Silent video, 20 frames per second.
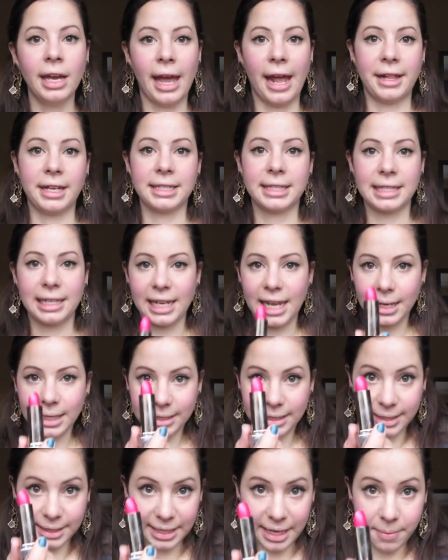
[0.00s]
And as the
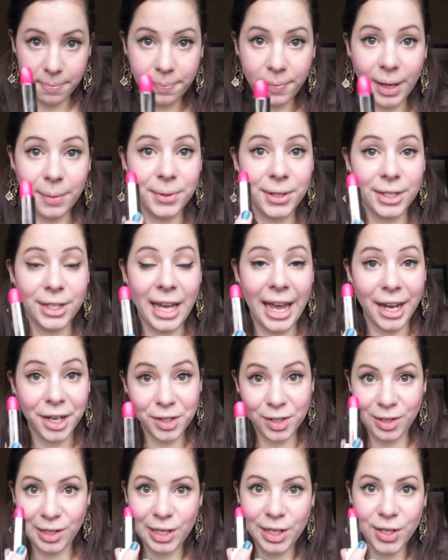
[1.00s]
last step, I'm gonna
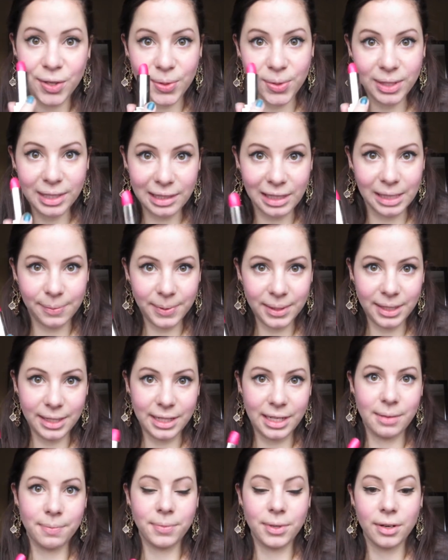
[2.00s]
actually use the
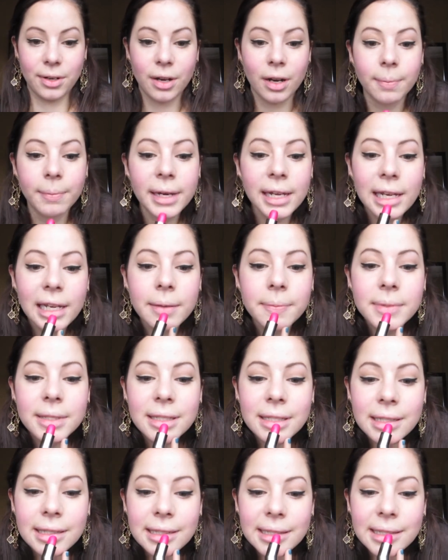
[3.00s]
lipstick and put it on my lips.